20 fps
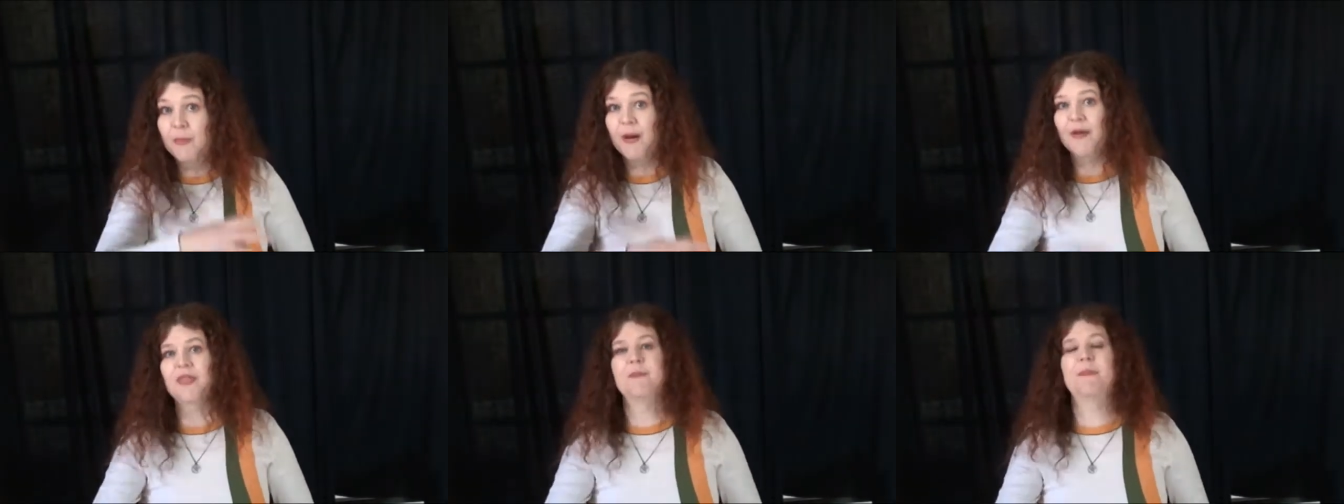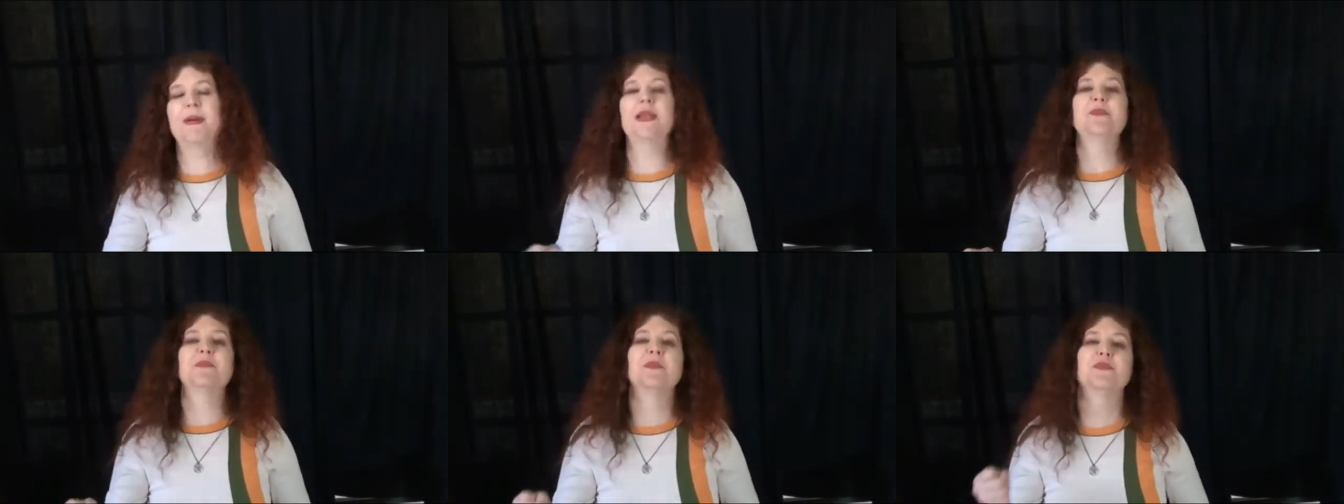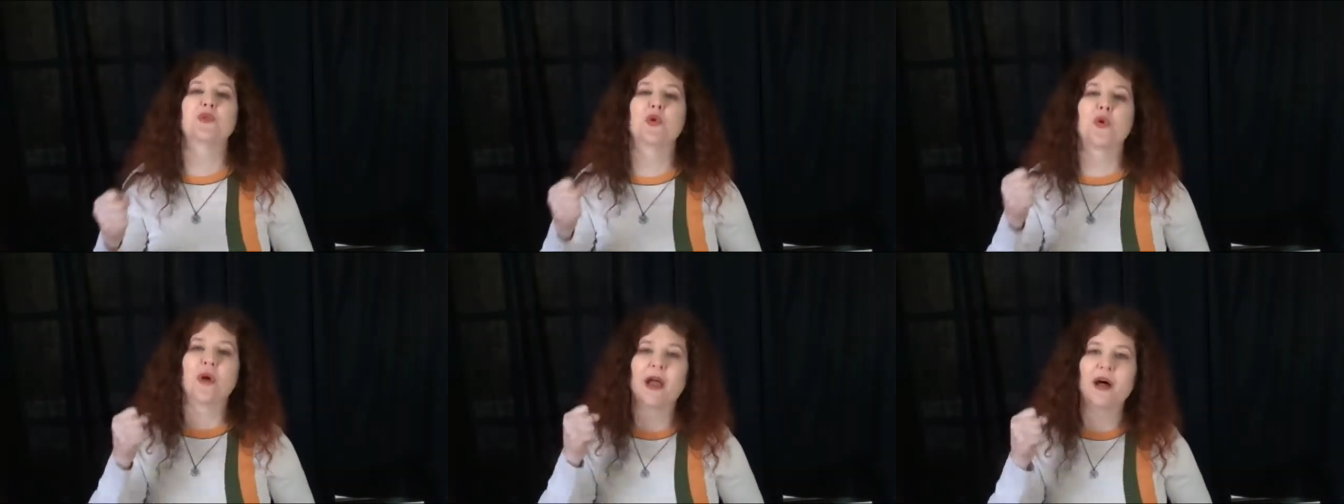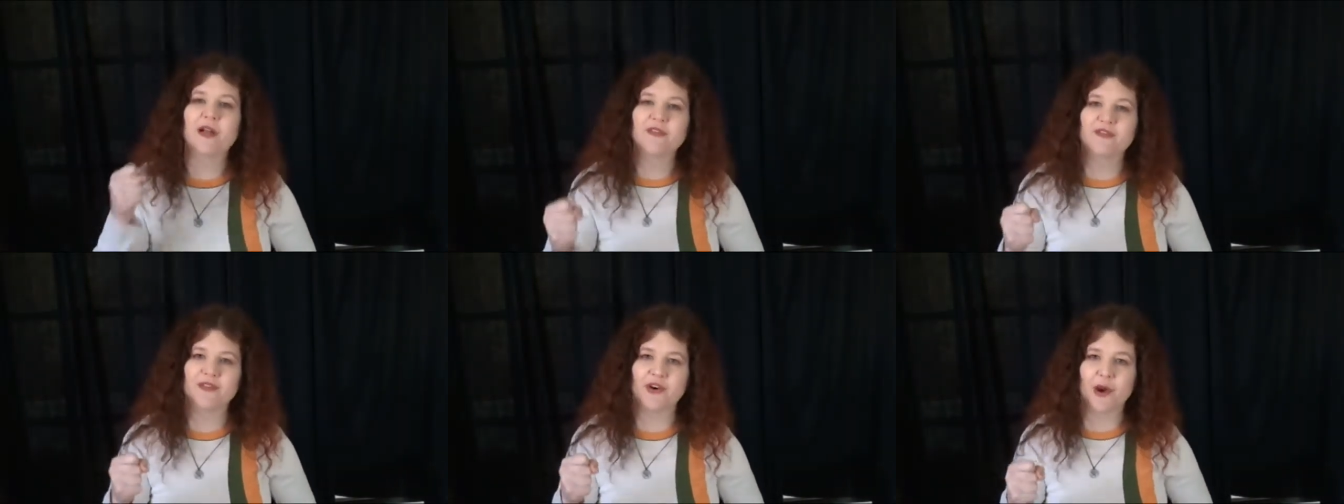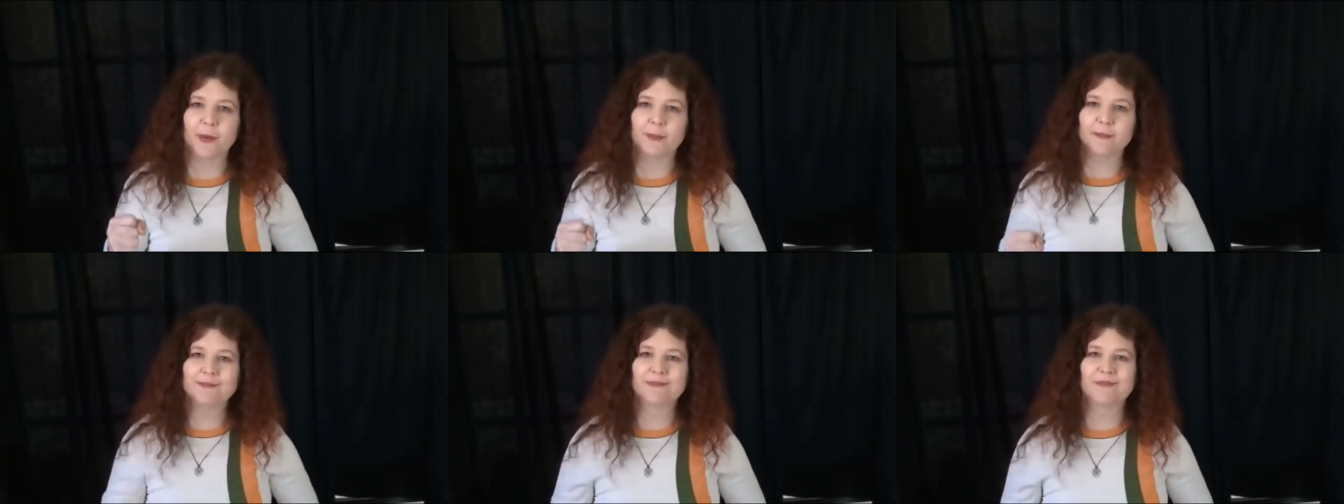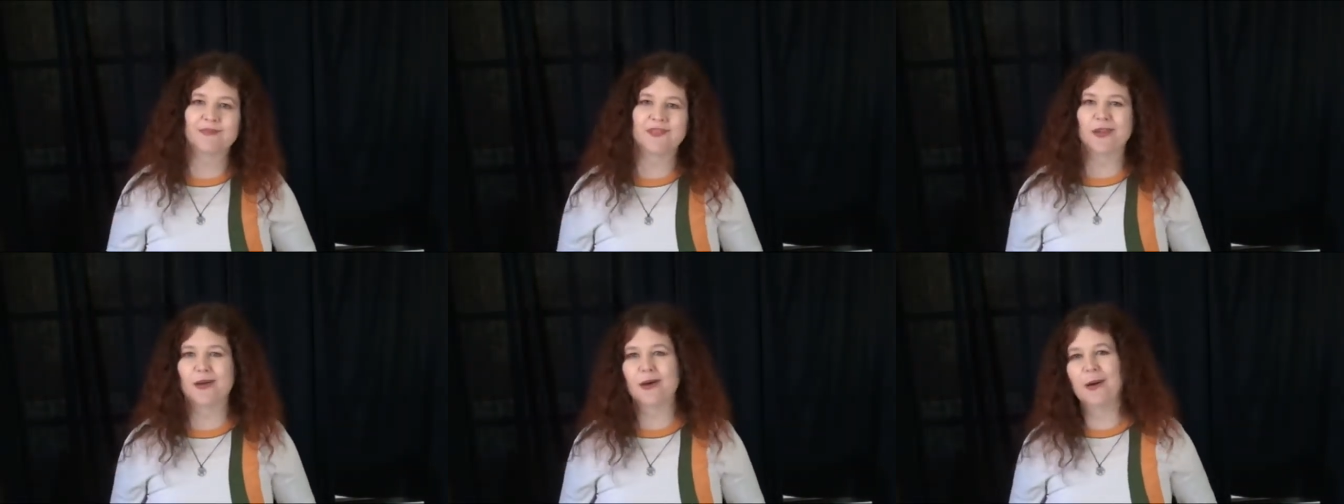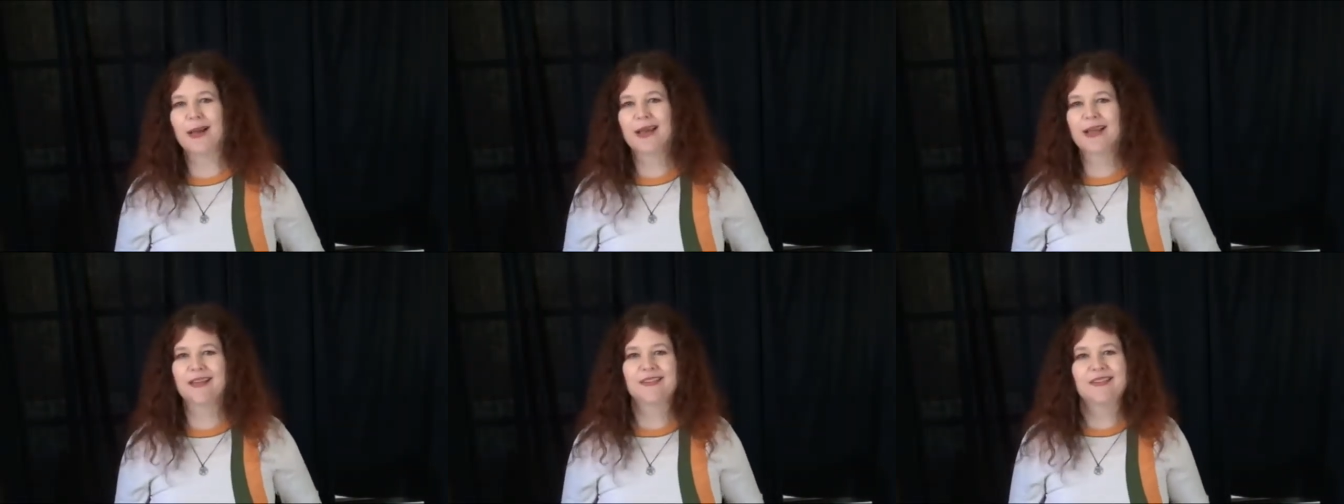but the basement door held firm. So
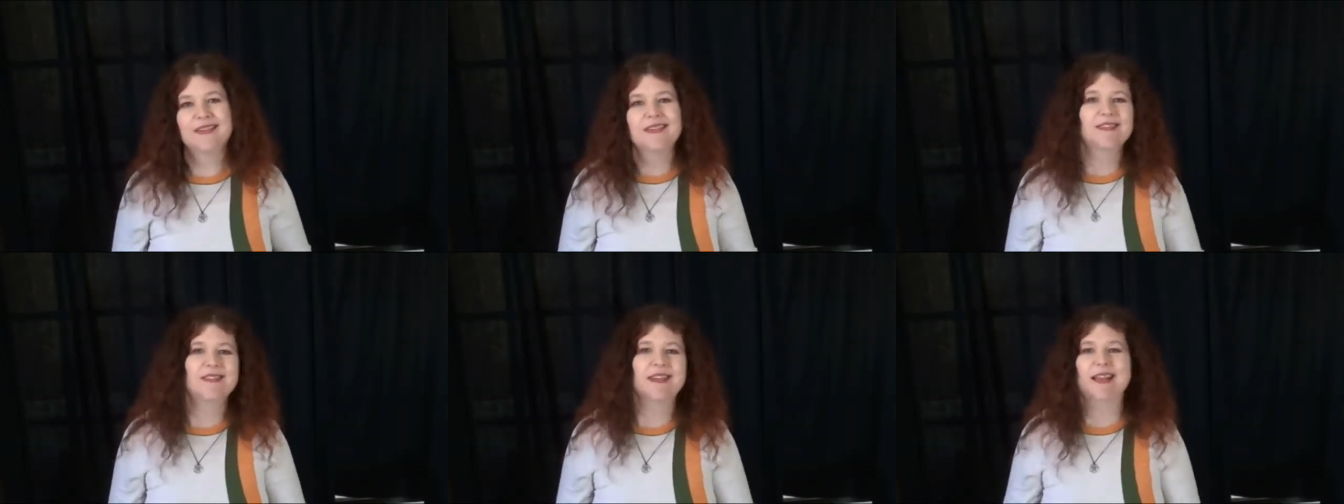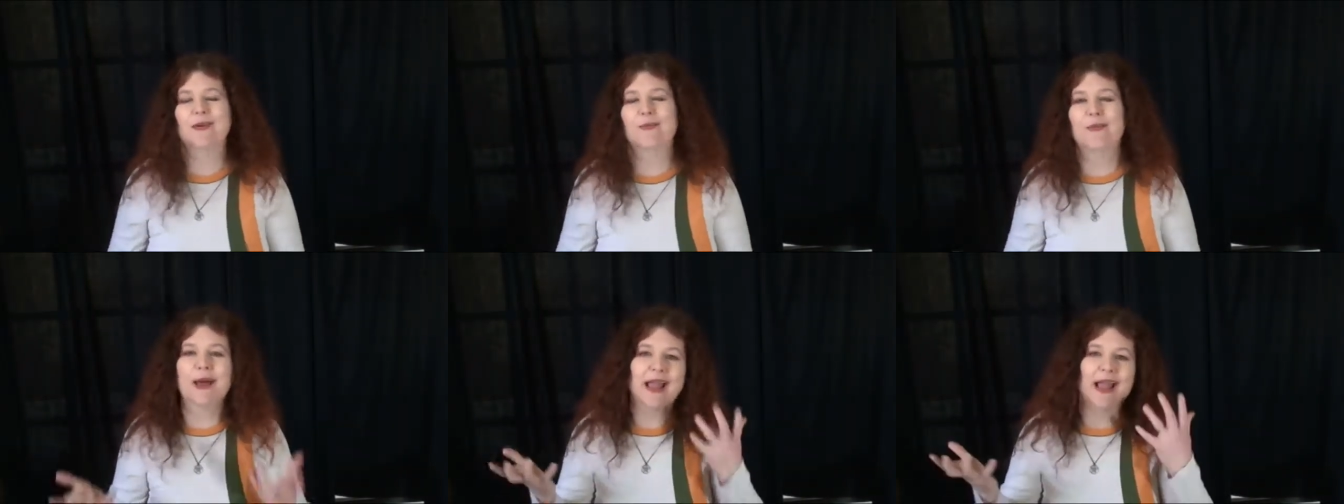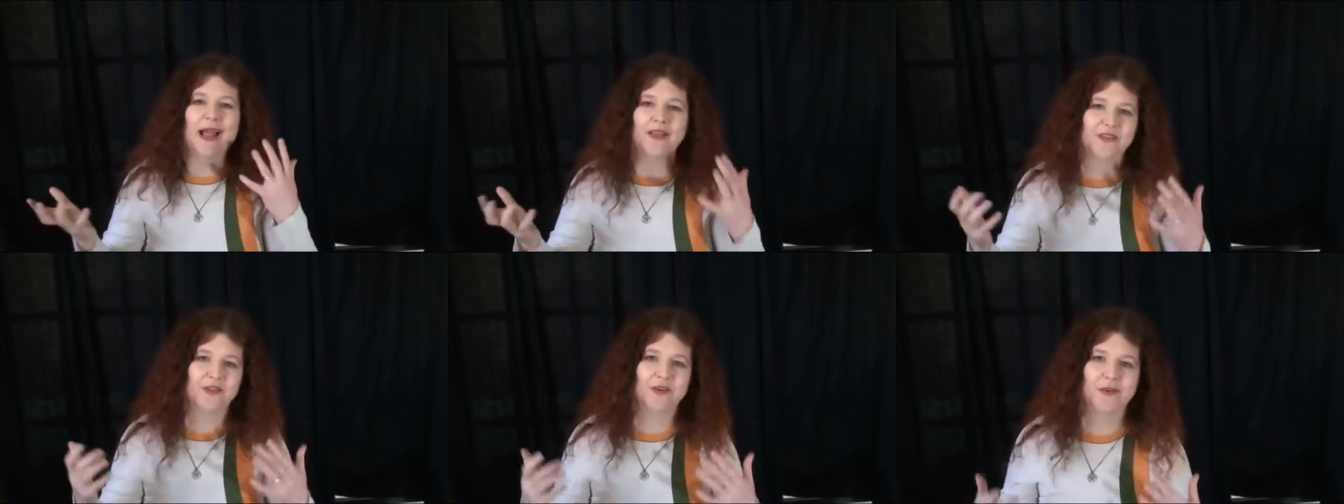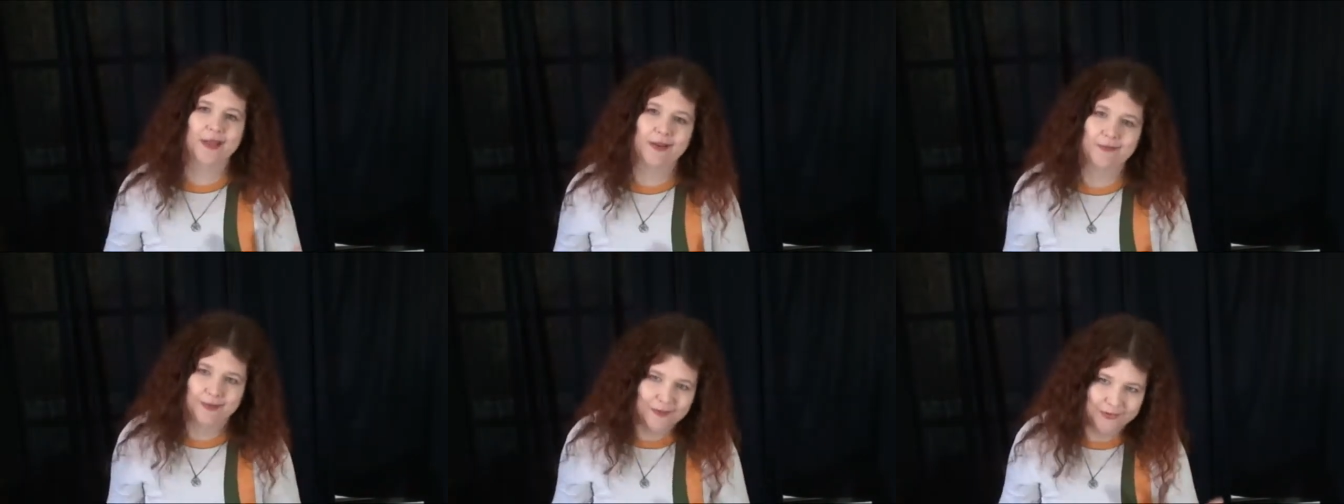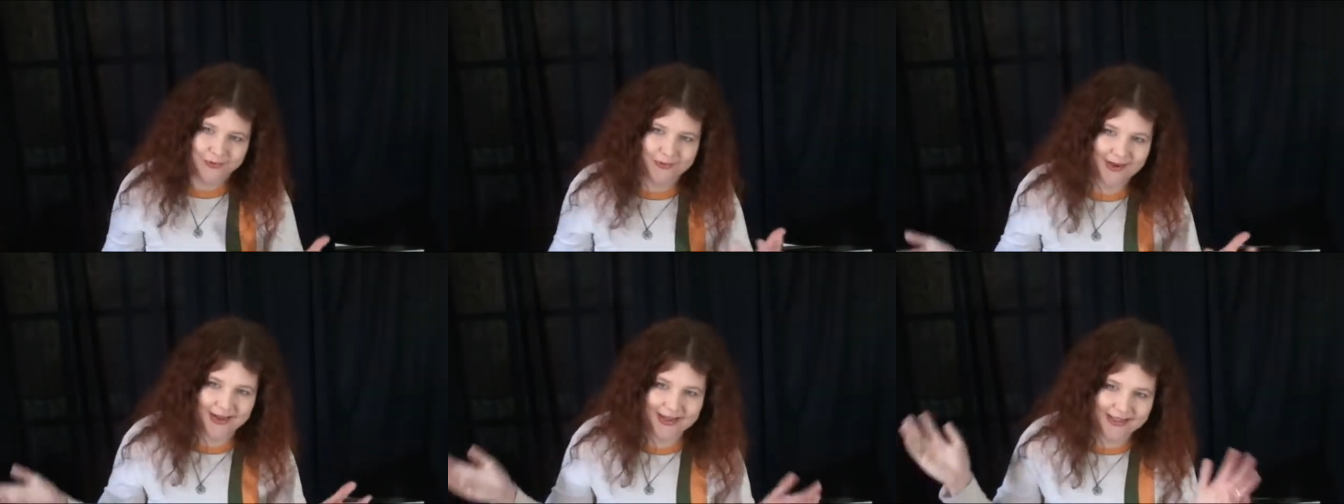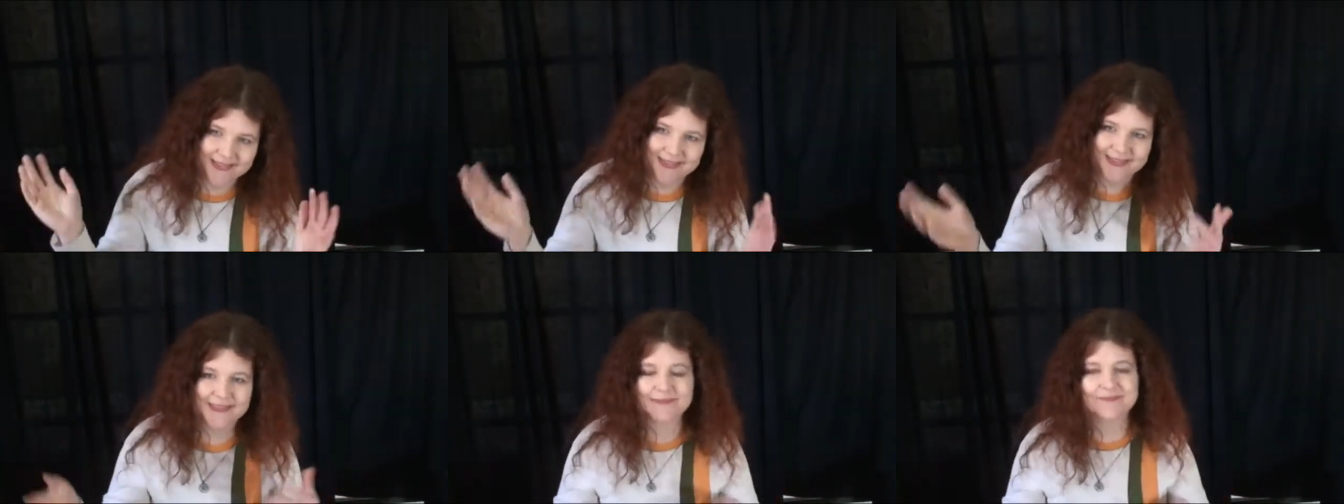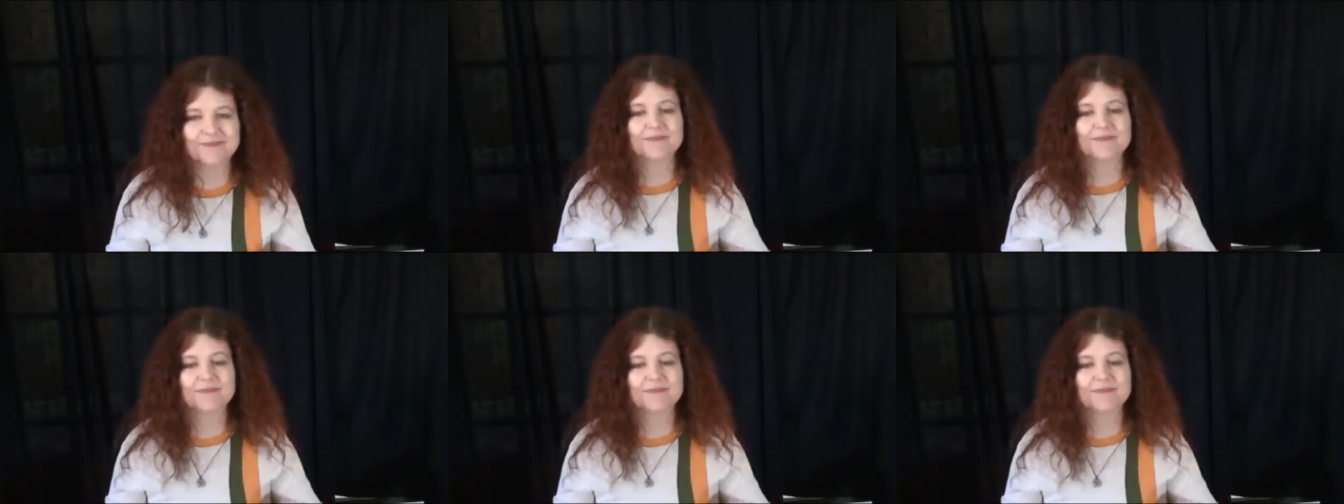I guess in a way asshole Henry was right.